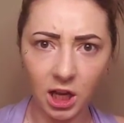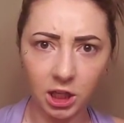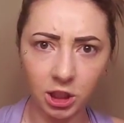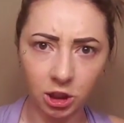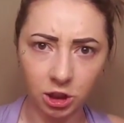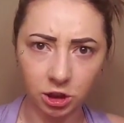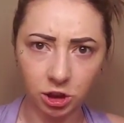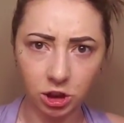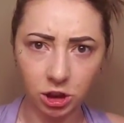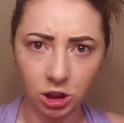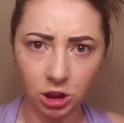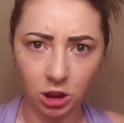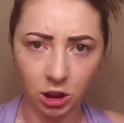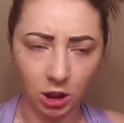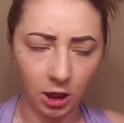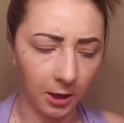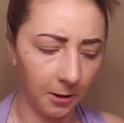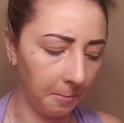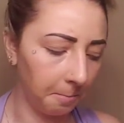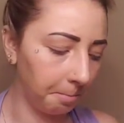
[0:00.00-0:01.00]
Energy.
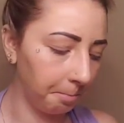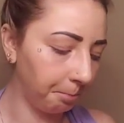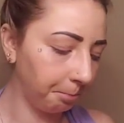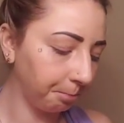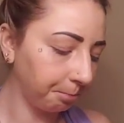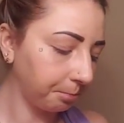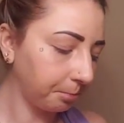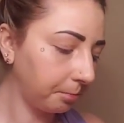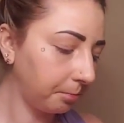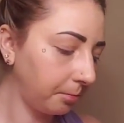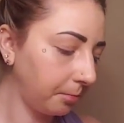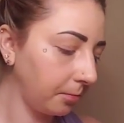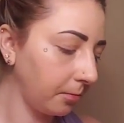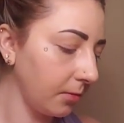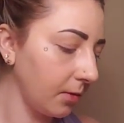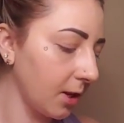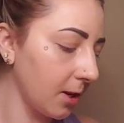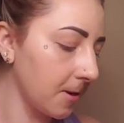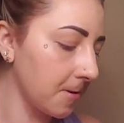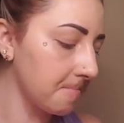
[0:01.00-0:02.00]
I'm
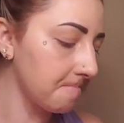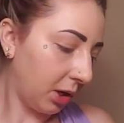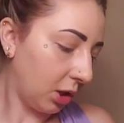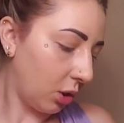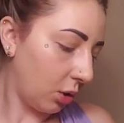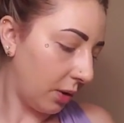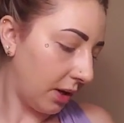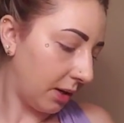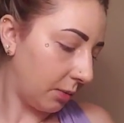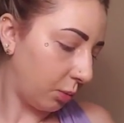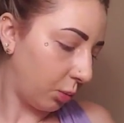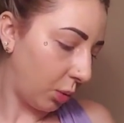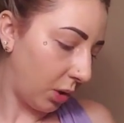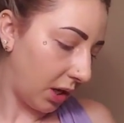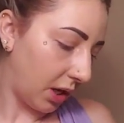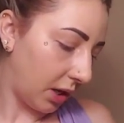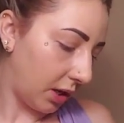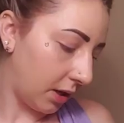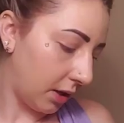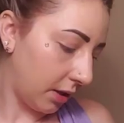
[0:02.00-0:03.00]
going to go in
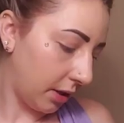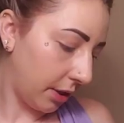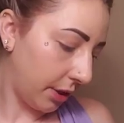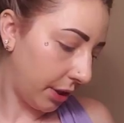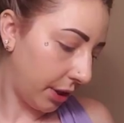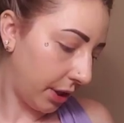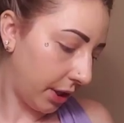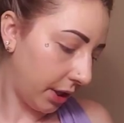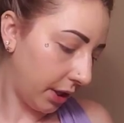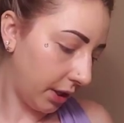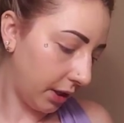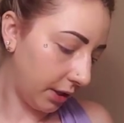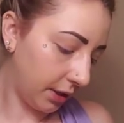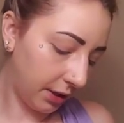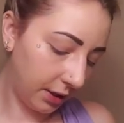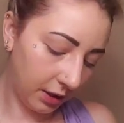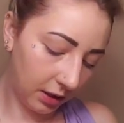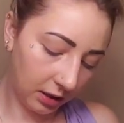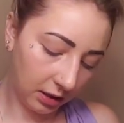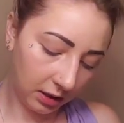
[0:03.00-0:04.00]
with
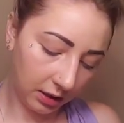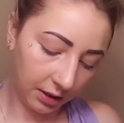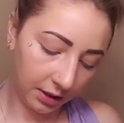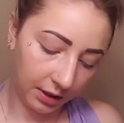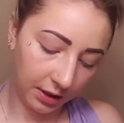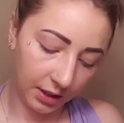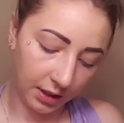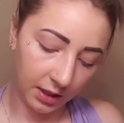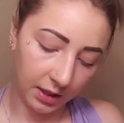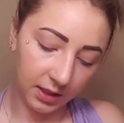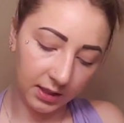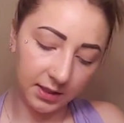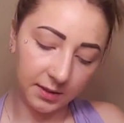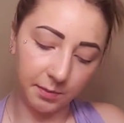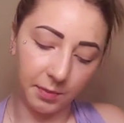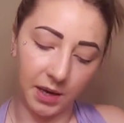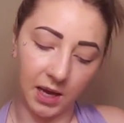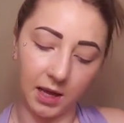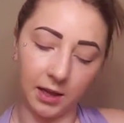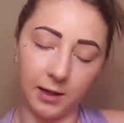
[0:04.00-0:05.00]
this
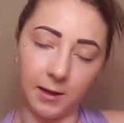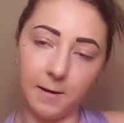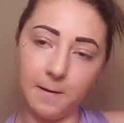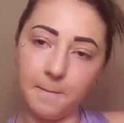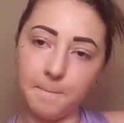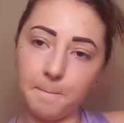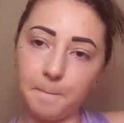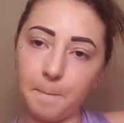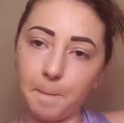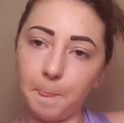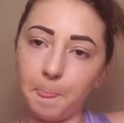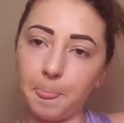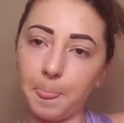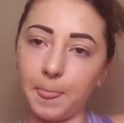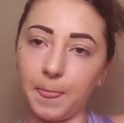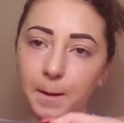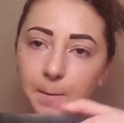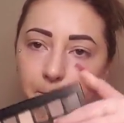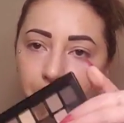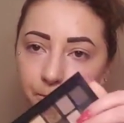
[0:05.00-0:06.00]
palette,
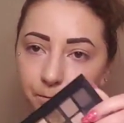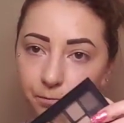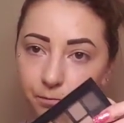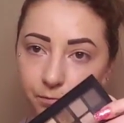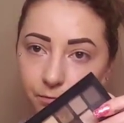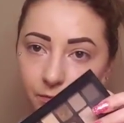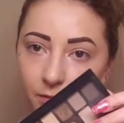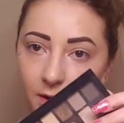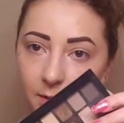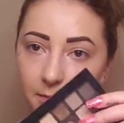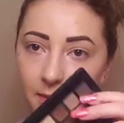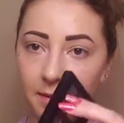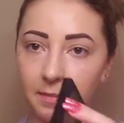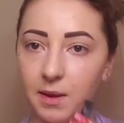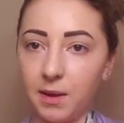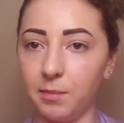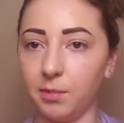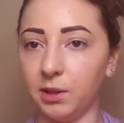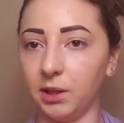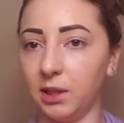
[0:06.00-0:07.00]
my
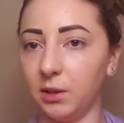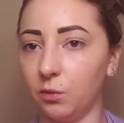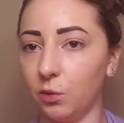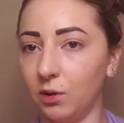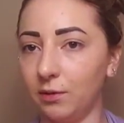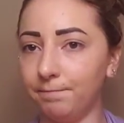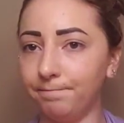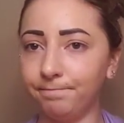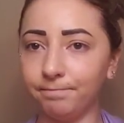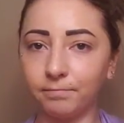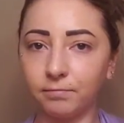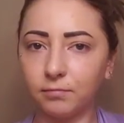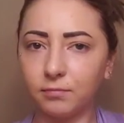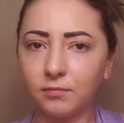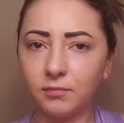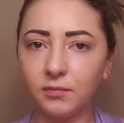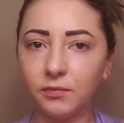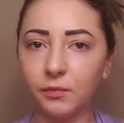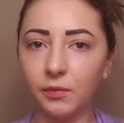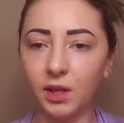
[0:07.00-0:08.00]
Maybelline one.
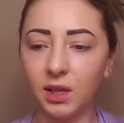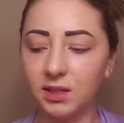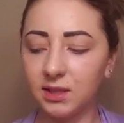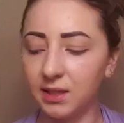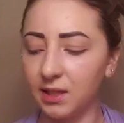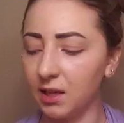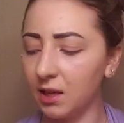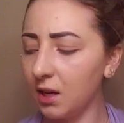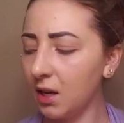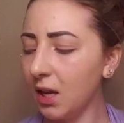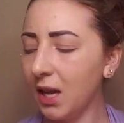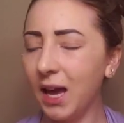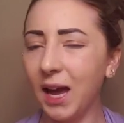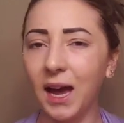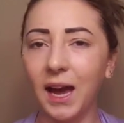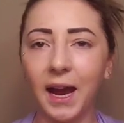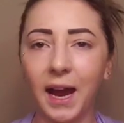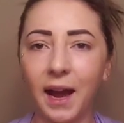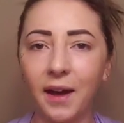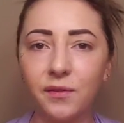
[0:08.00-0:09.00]
See,
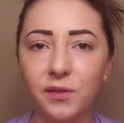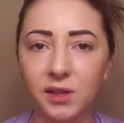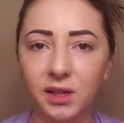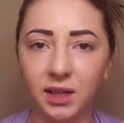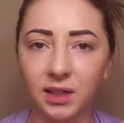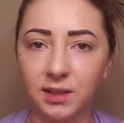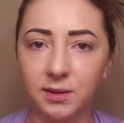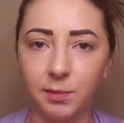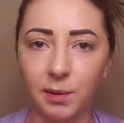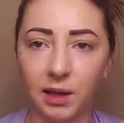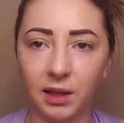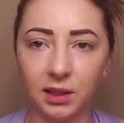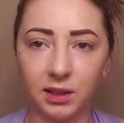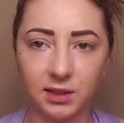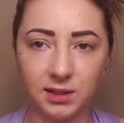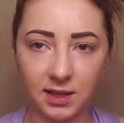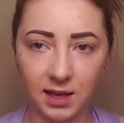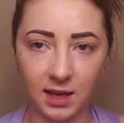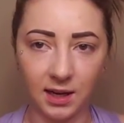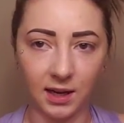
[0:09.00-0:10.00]
I have the nice
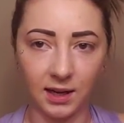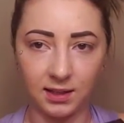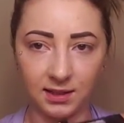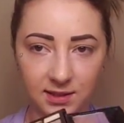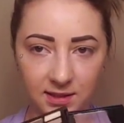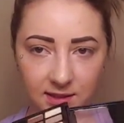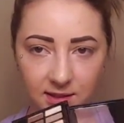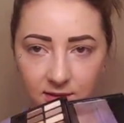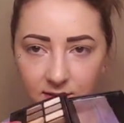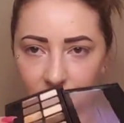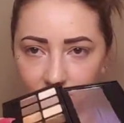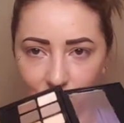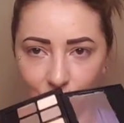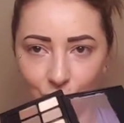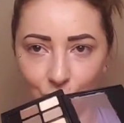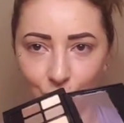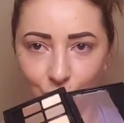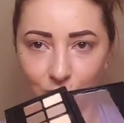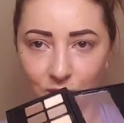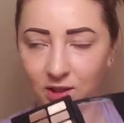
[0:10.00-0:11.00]
palettes, and I still
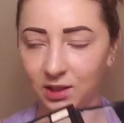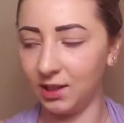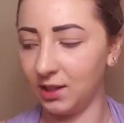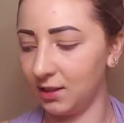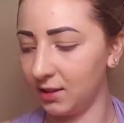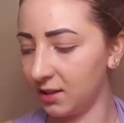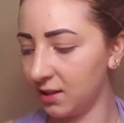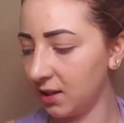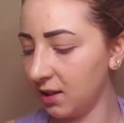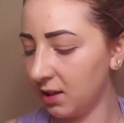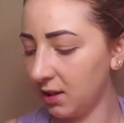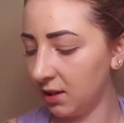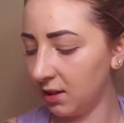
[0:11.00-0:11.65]
go to these.